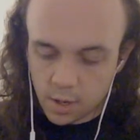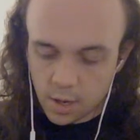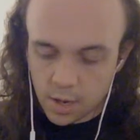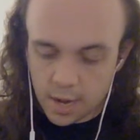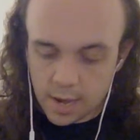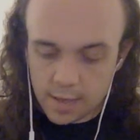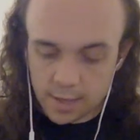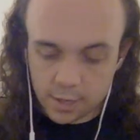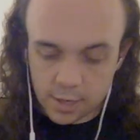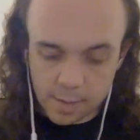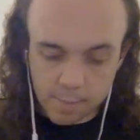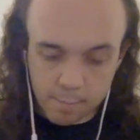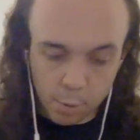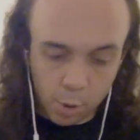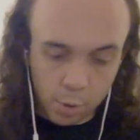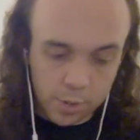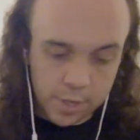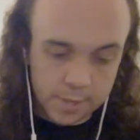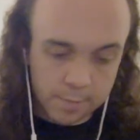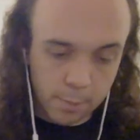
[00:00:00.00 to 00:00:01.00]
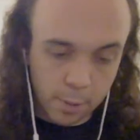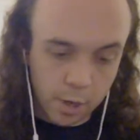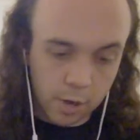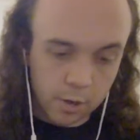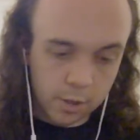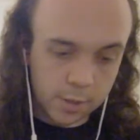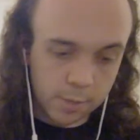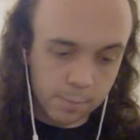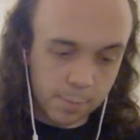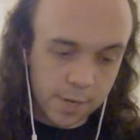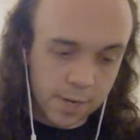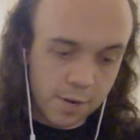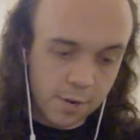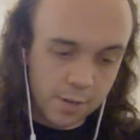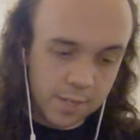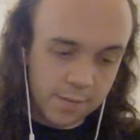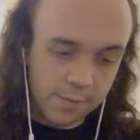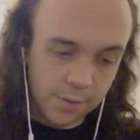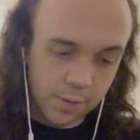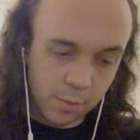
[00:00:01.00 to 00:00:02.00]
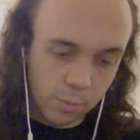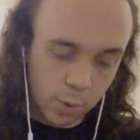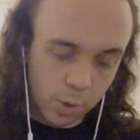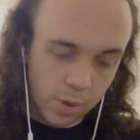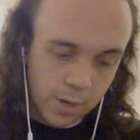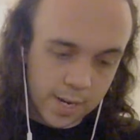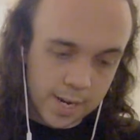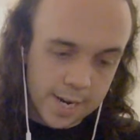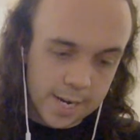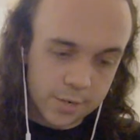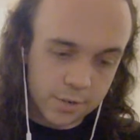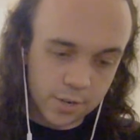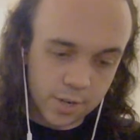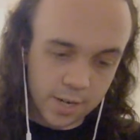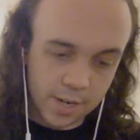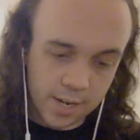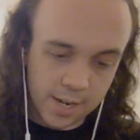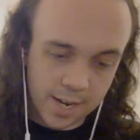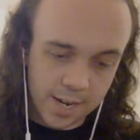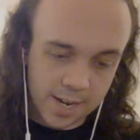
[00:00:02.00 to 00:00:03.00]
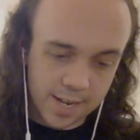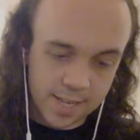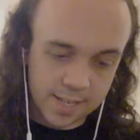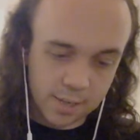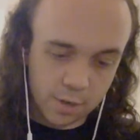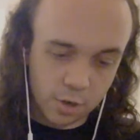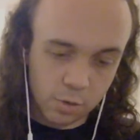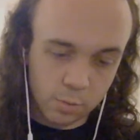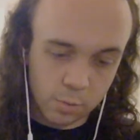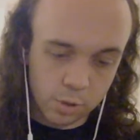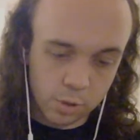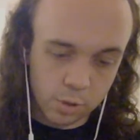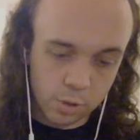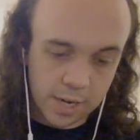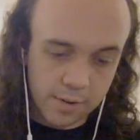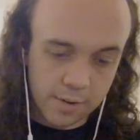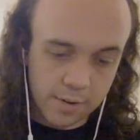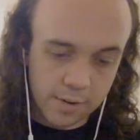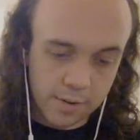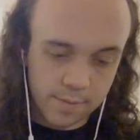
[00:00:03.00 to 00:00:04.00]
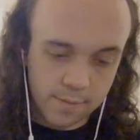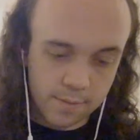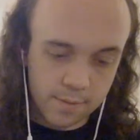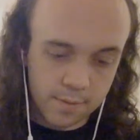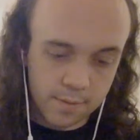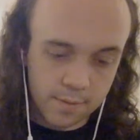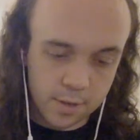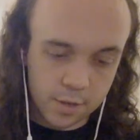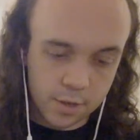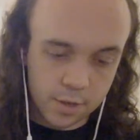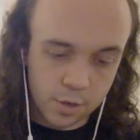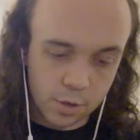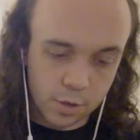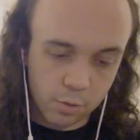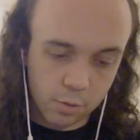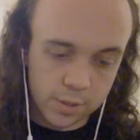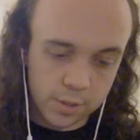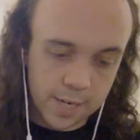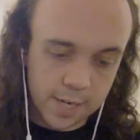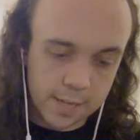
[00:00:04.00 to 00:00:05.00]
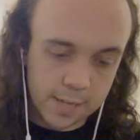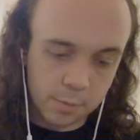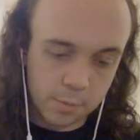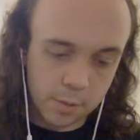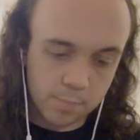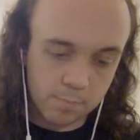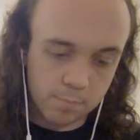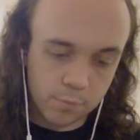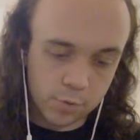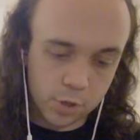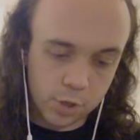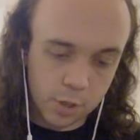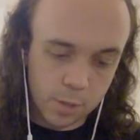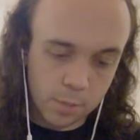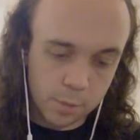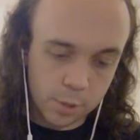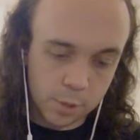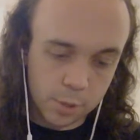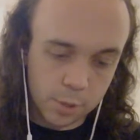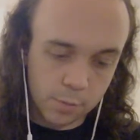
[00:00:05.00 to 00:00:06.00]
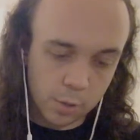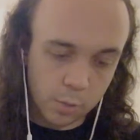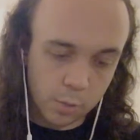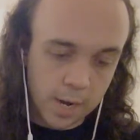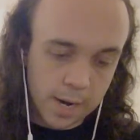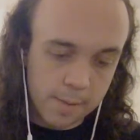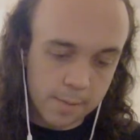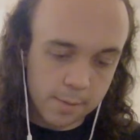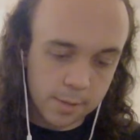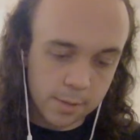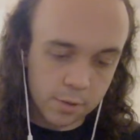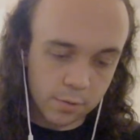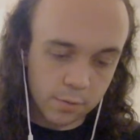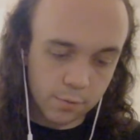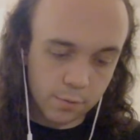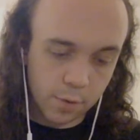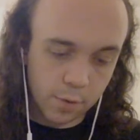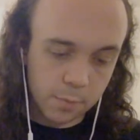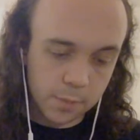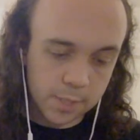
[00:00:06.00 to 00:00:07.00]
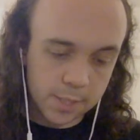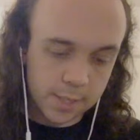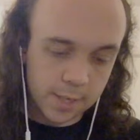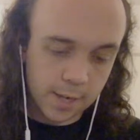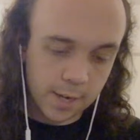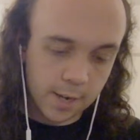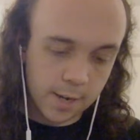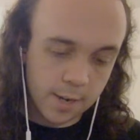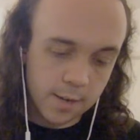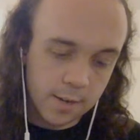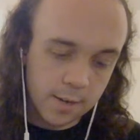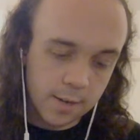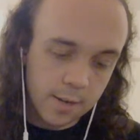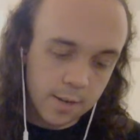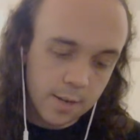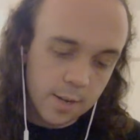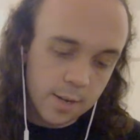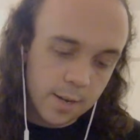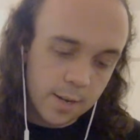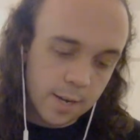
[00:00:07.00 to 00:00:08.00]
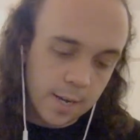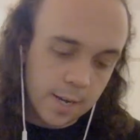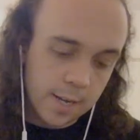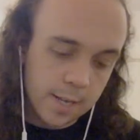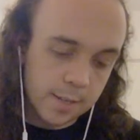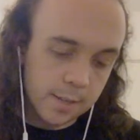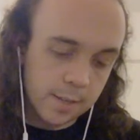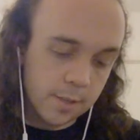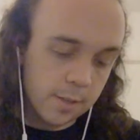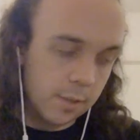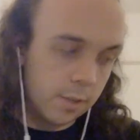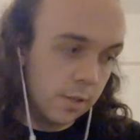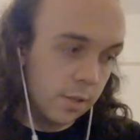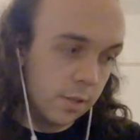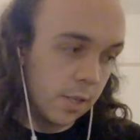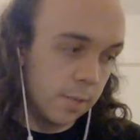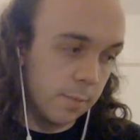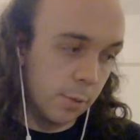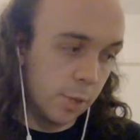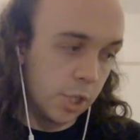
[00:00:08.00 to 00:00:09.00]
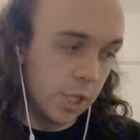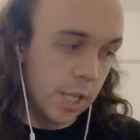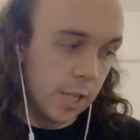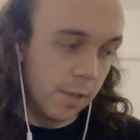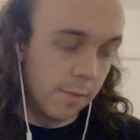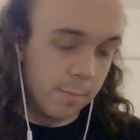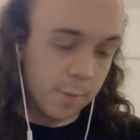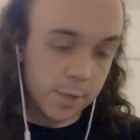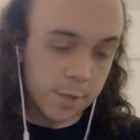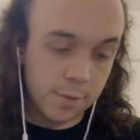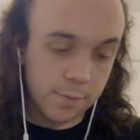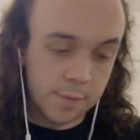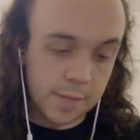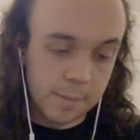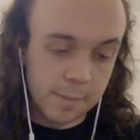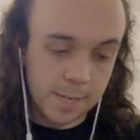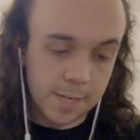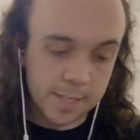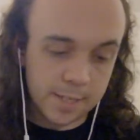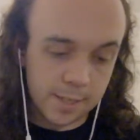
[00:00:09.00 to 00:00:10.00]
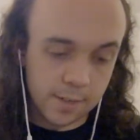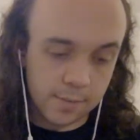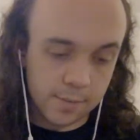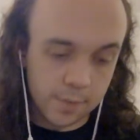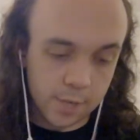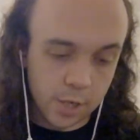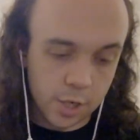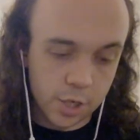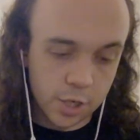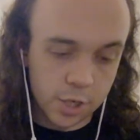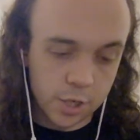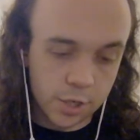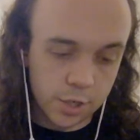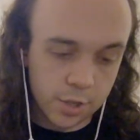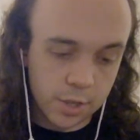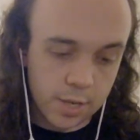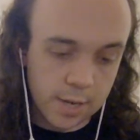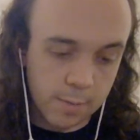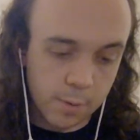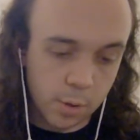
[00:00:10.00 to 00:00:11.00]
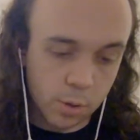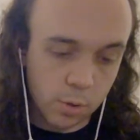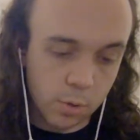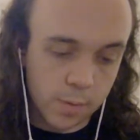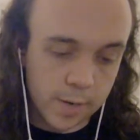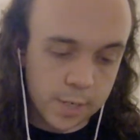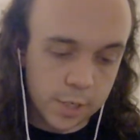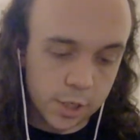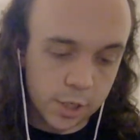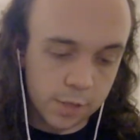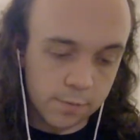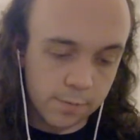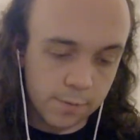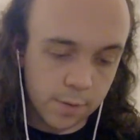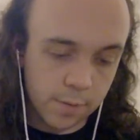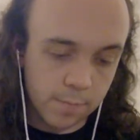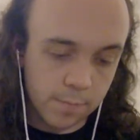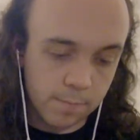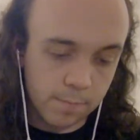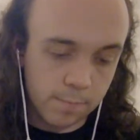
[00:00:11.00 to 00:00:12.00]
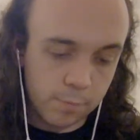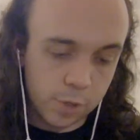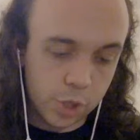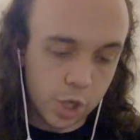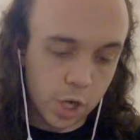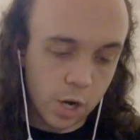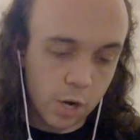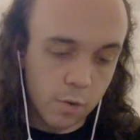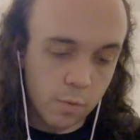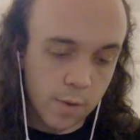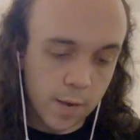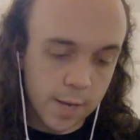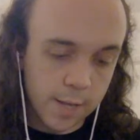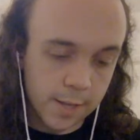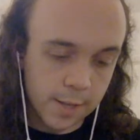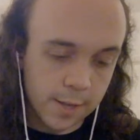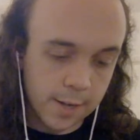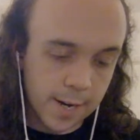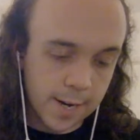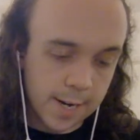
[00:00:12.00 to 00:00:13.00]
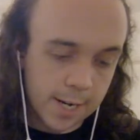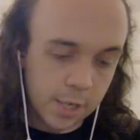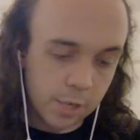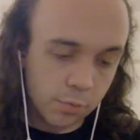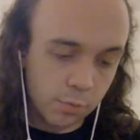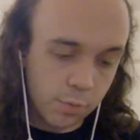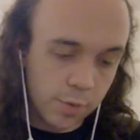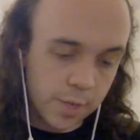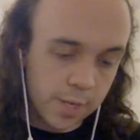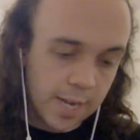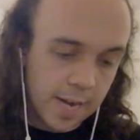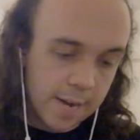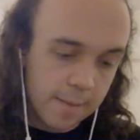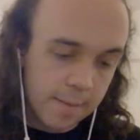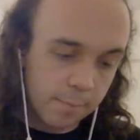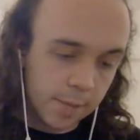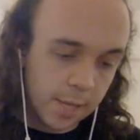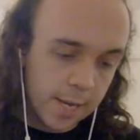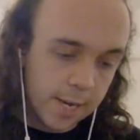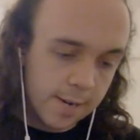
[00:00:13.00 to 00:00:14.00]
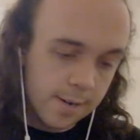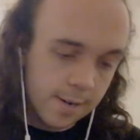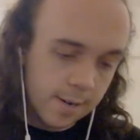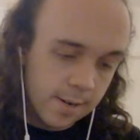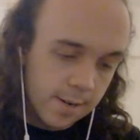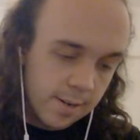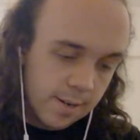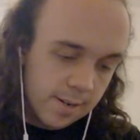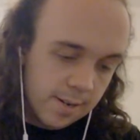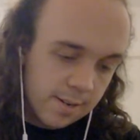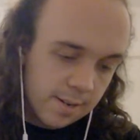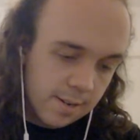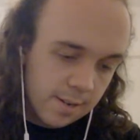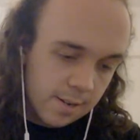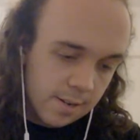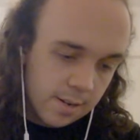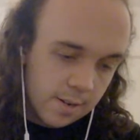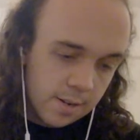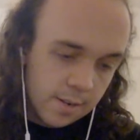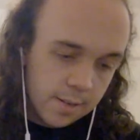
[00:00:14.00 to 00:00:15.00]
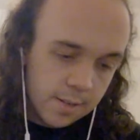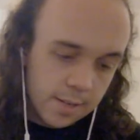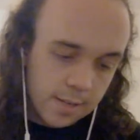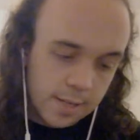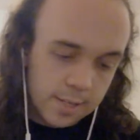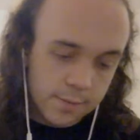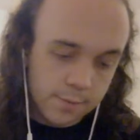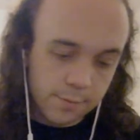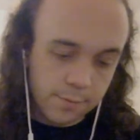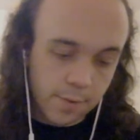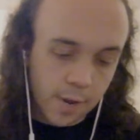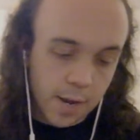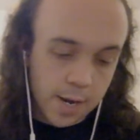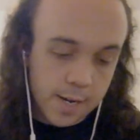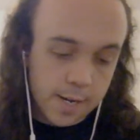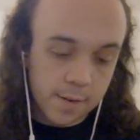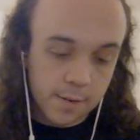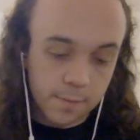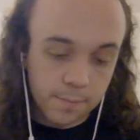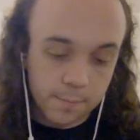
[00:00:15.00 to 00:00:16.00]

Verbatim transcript: I bought this box purely for the War Hydra and the Cold One Chariot. The Corsairs were surplus to requirements from the start. And as much as I love my two Fleetmaster conversions, they were always just for show rather than actual gameplay. So that's fine.